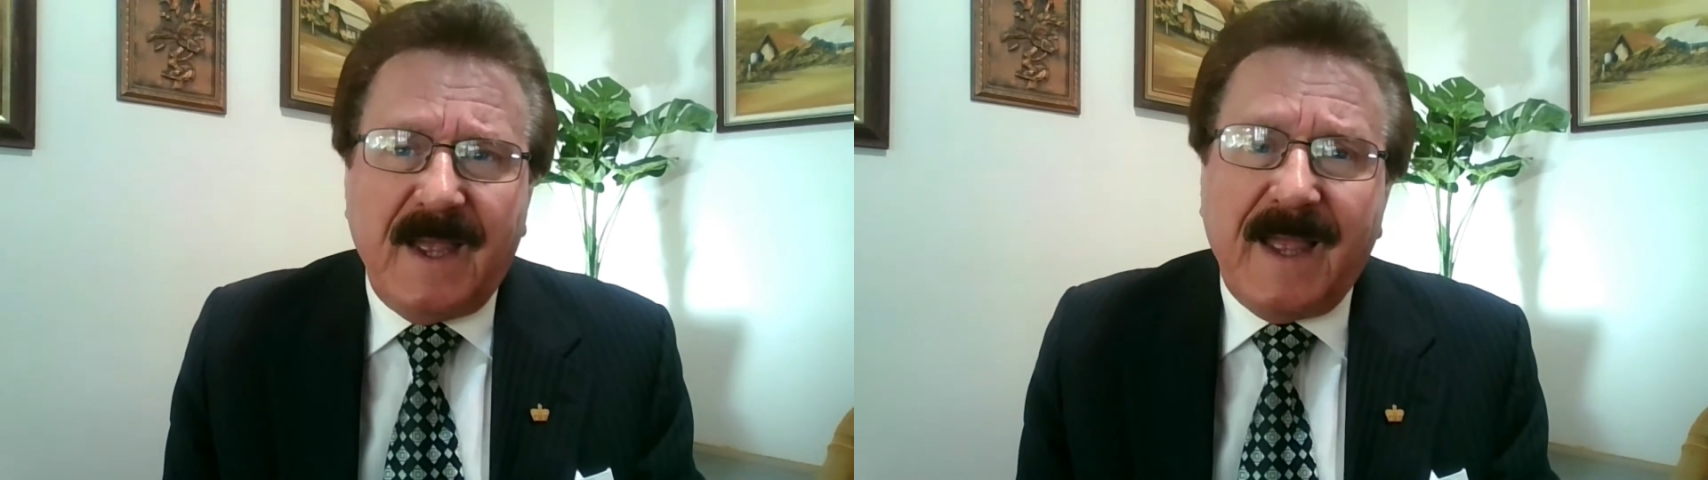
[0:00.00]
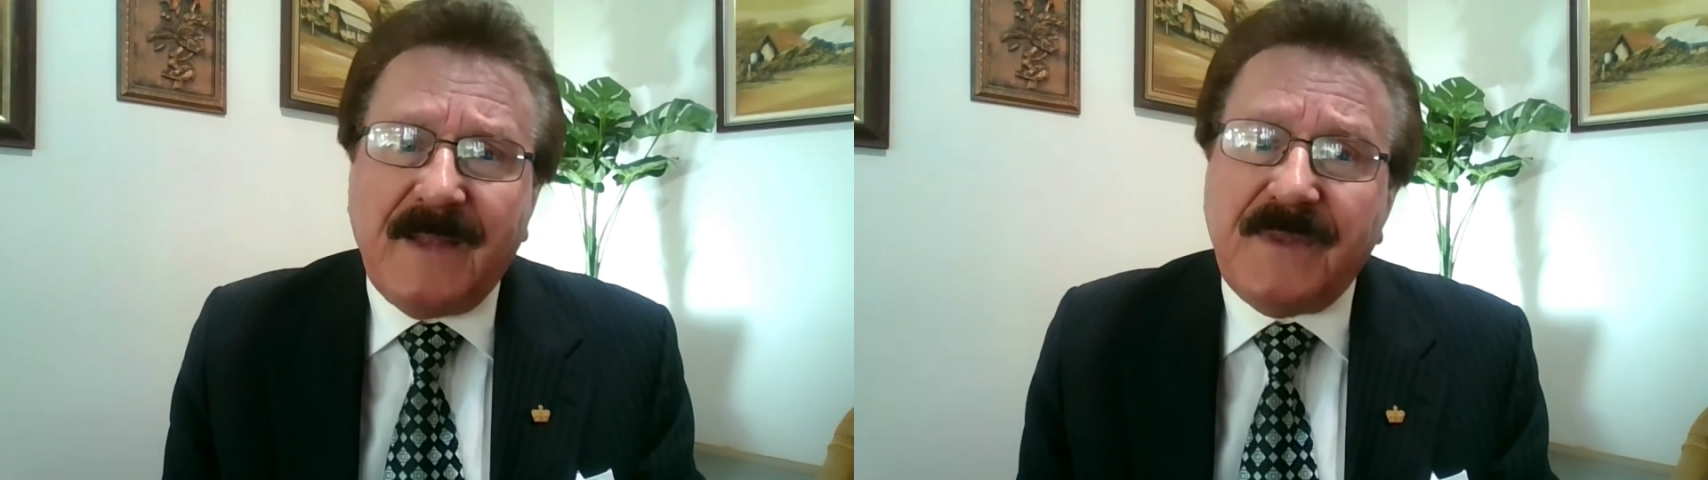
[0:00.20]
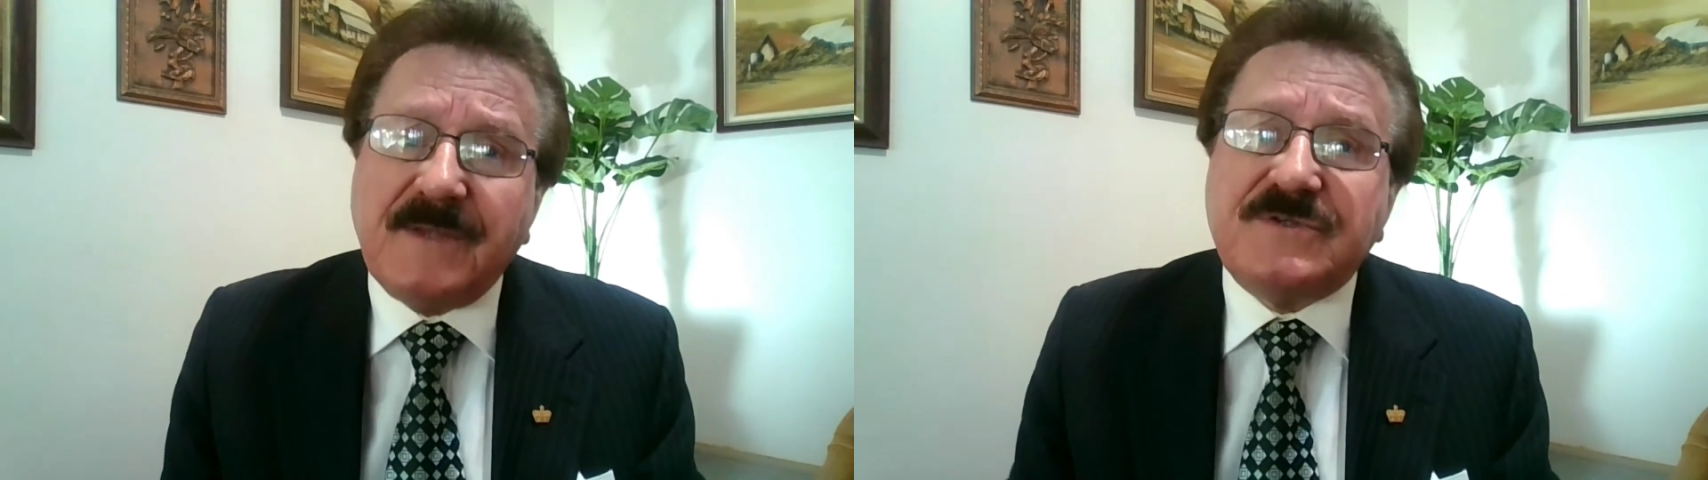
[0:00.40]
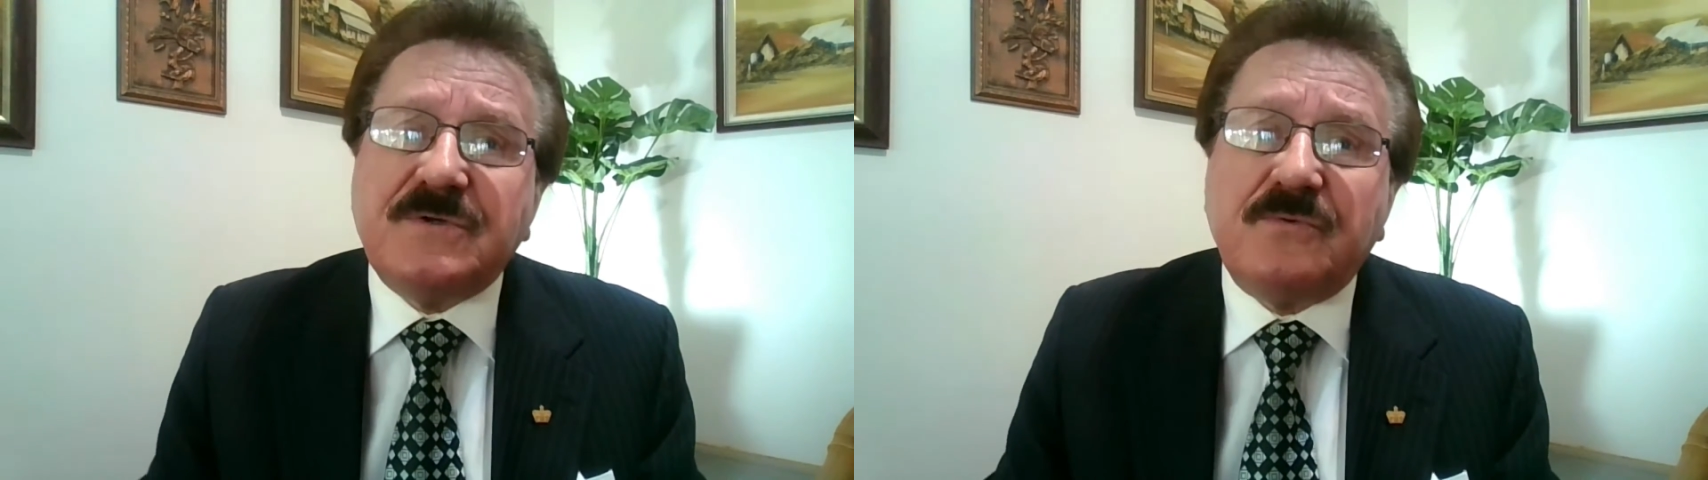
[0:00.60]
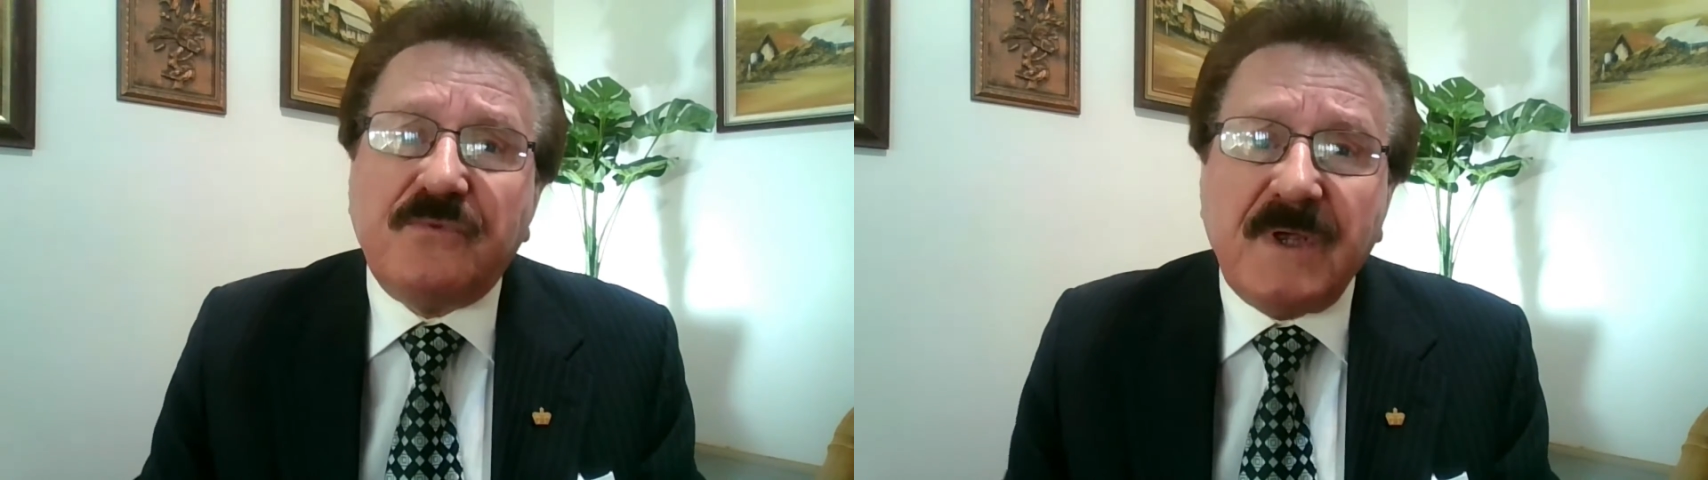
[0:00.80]
And then
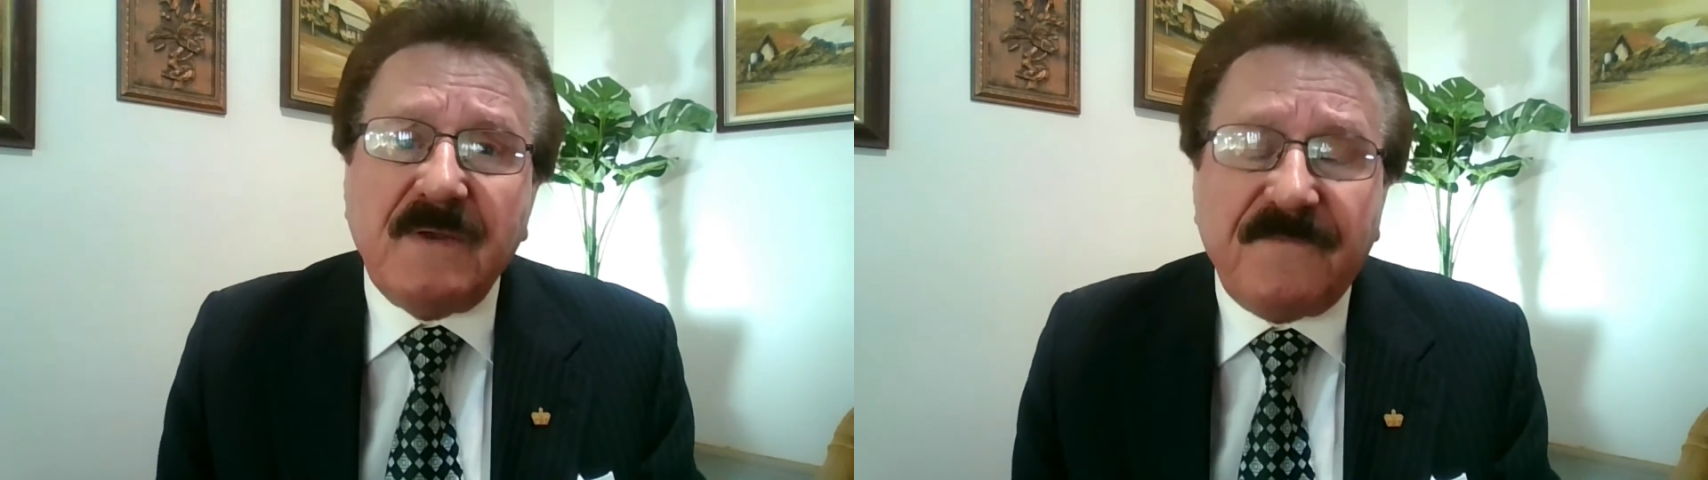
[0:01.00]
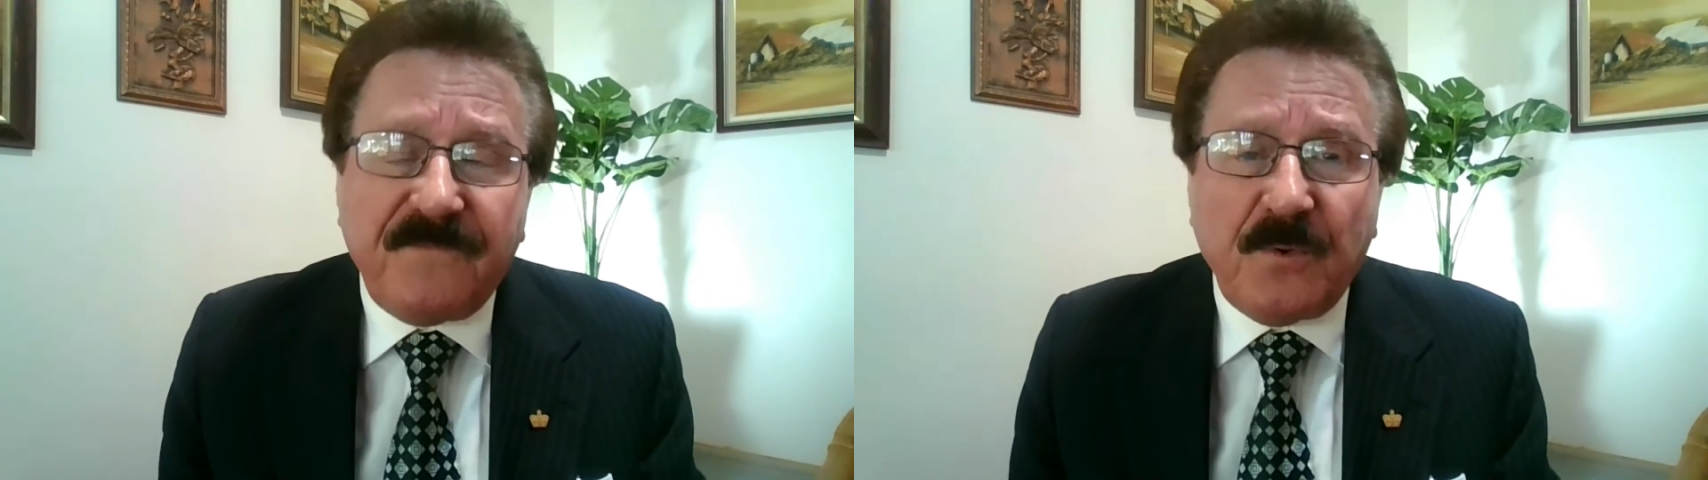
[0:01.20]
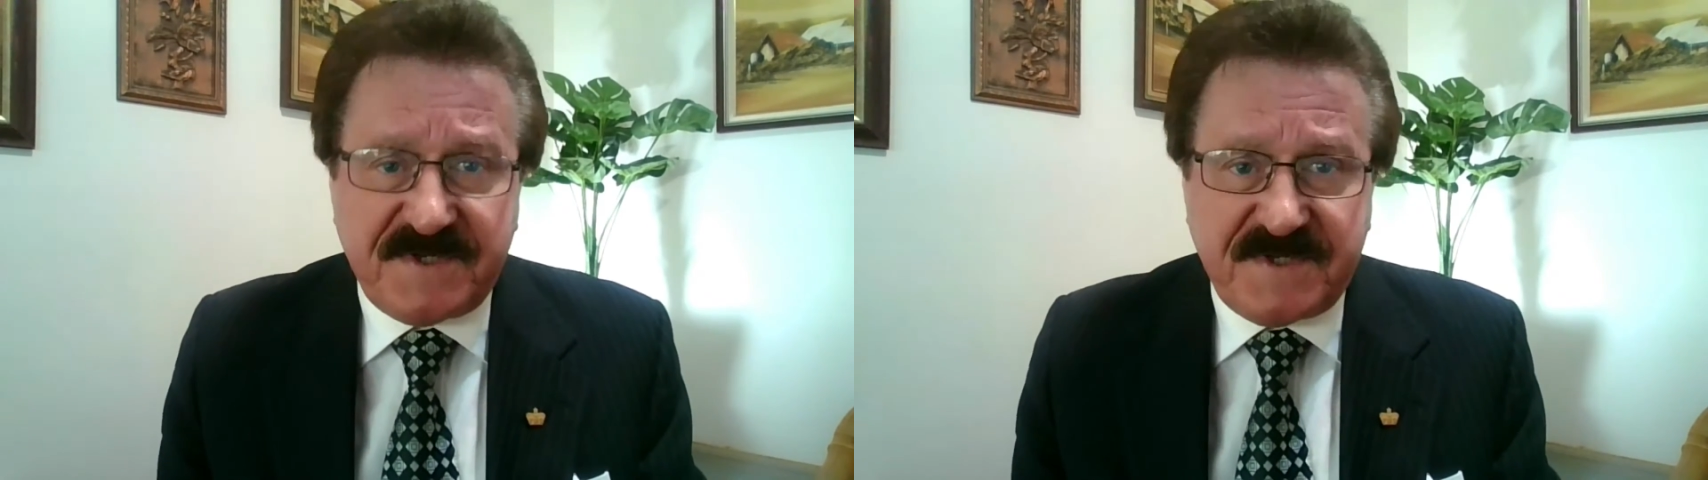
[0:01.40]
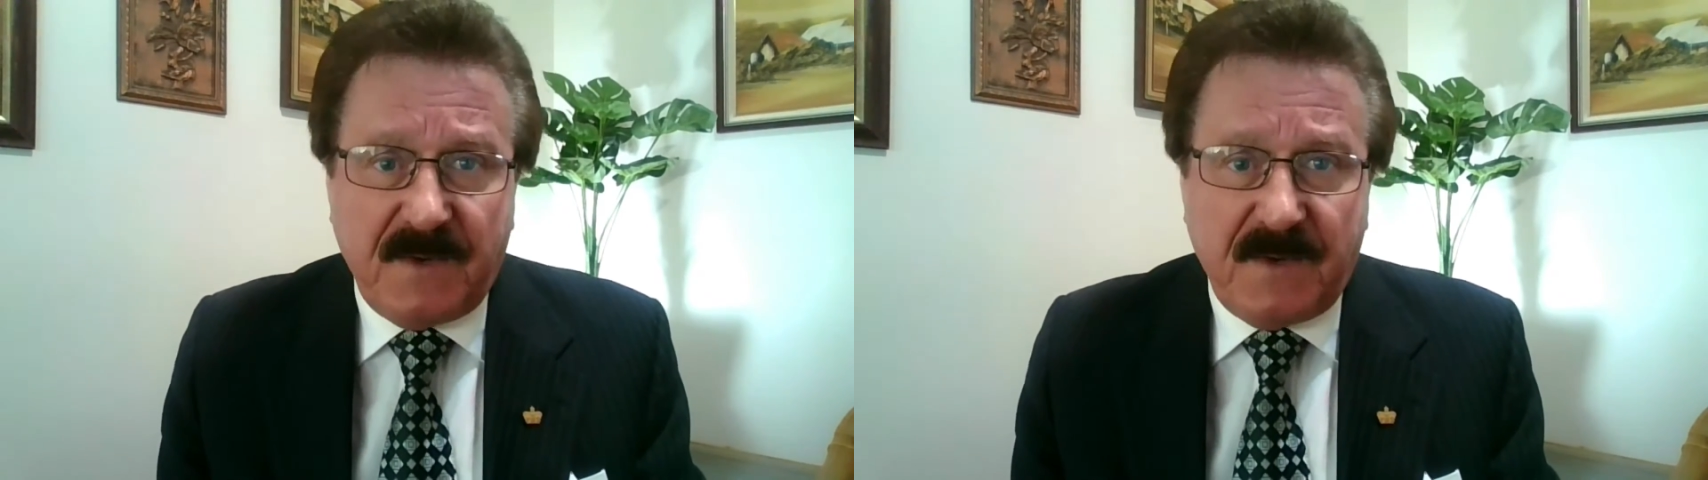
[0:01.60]
to reinforce